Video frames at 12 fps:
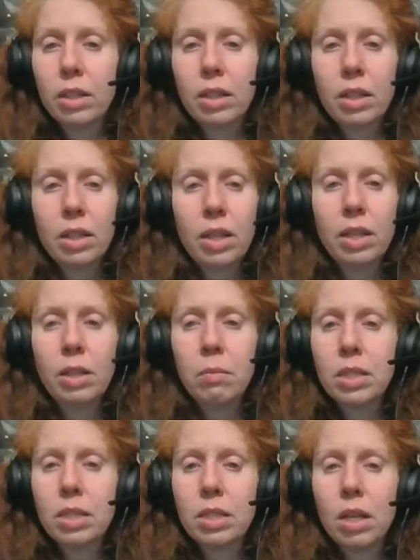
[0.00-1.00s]
in the
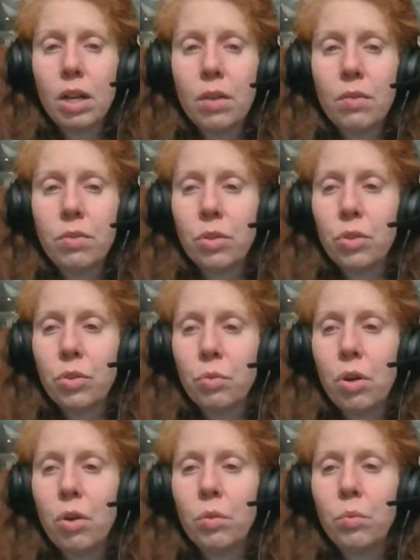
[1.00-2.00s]
midst of the
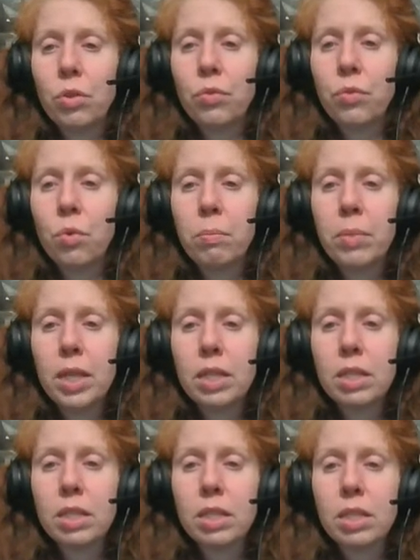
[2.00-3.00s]
throne were four
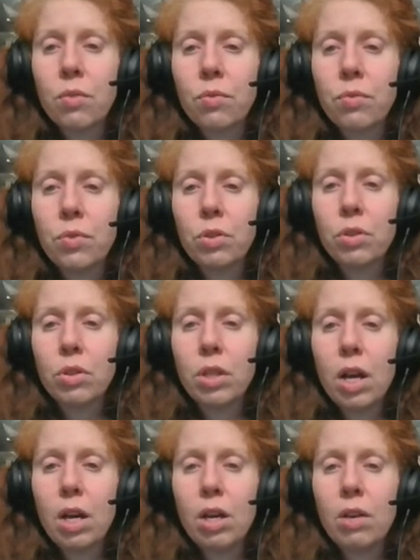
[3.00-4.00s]
beasts
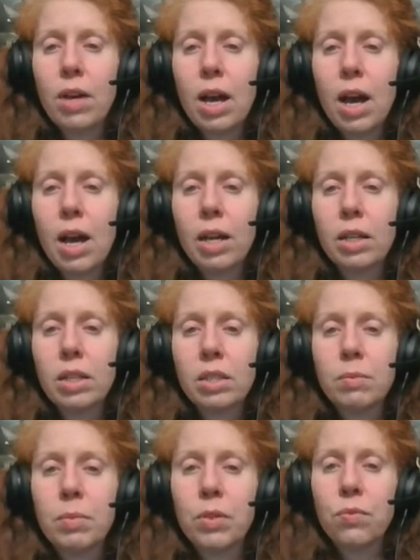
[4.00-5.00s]
full of
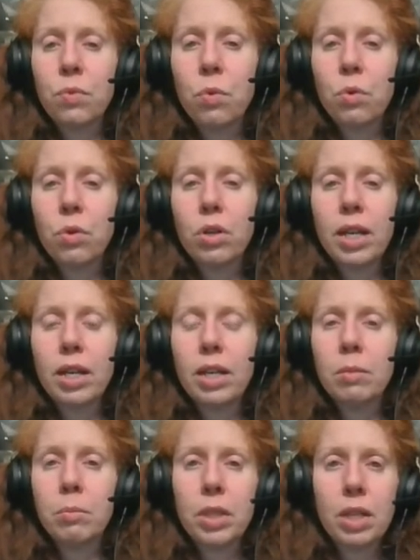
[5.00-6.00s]
eyes before
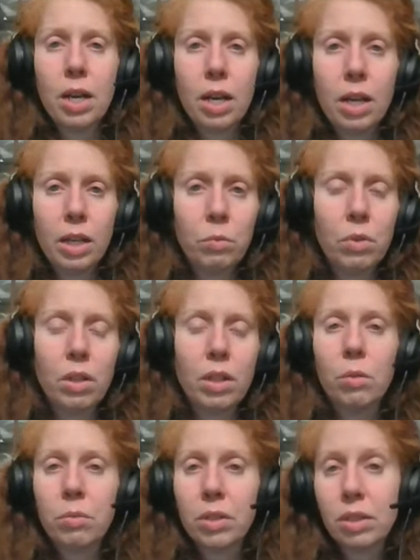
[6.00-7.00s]
and behind. Well, I
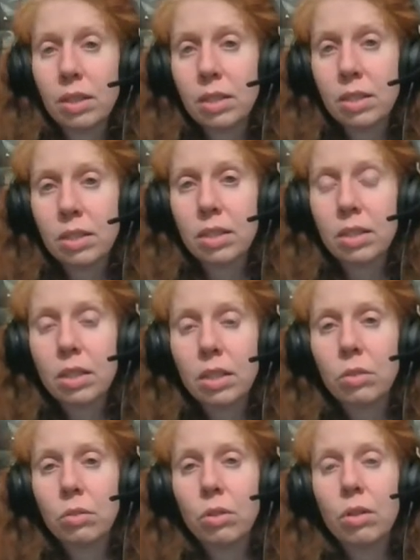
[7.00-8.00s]
don't think that this is
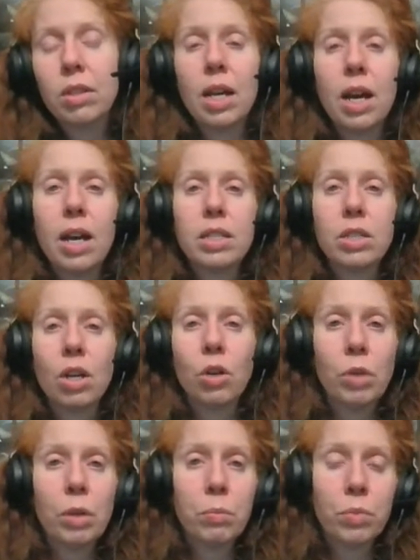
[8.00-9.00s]
literal. The eyes are
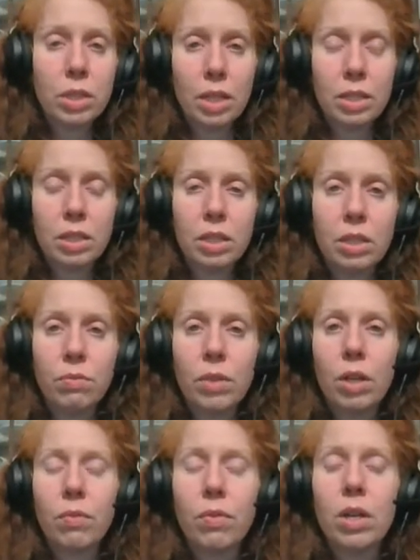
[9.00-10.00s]
representative
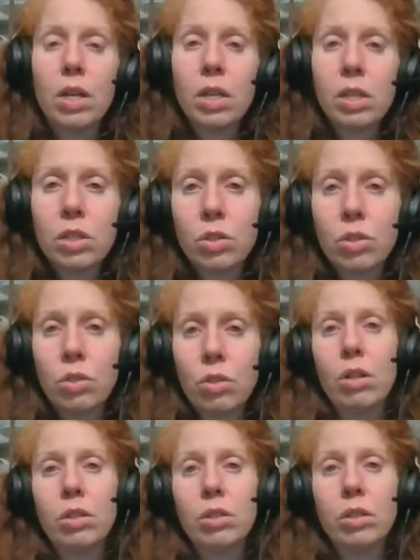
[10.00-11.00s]
of
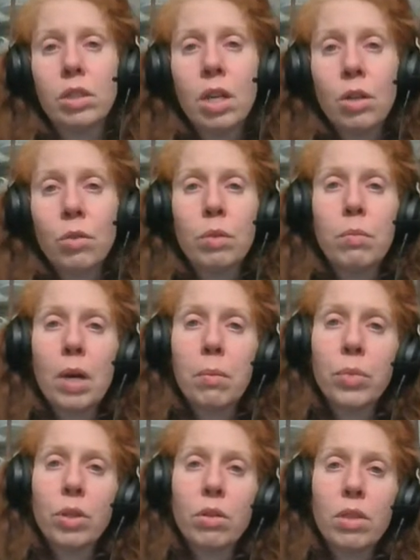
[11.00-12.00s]
stars.
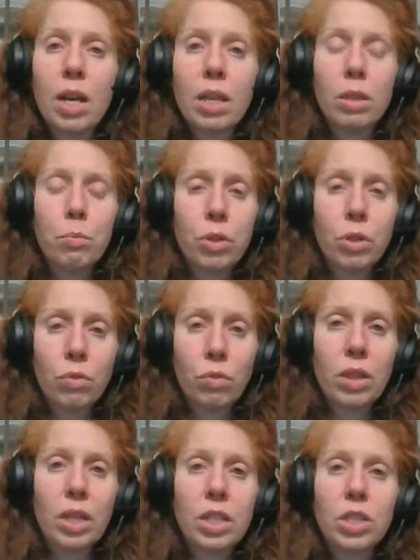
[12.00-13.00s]
Remember that the book of
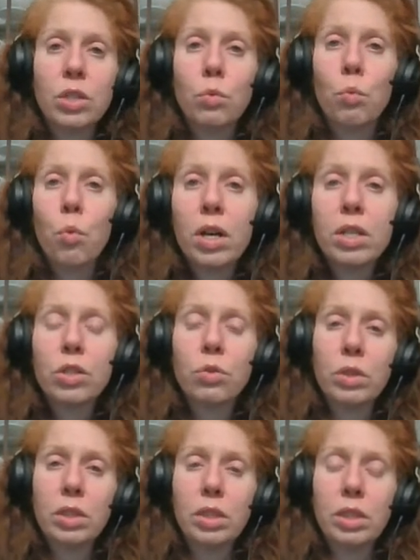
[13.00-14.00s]
Revelation was
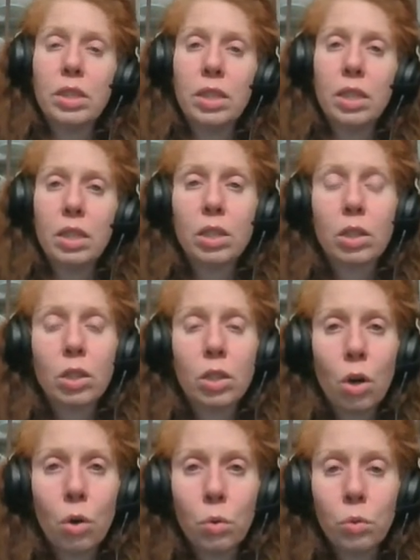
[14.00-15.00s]
written in
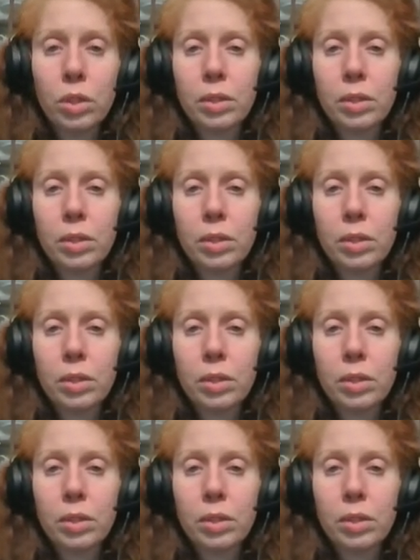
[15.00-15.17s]
code.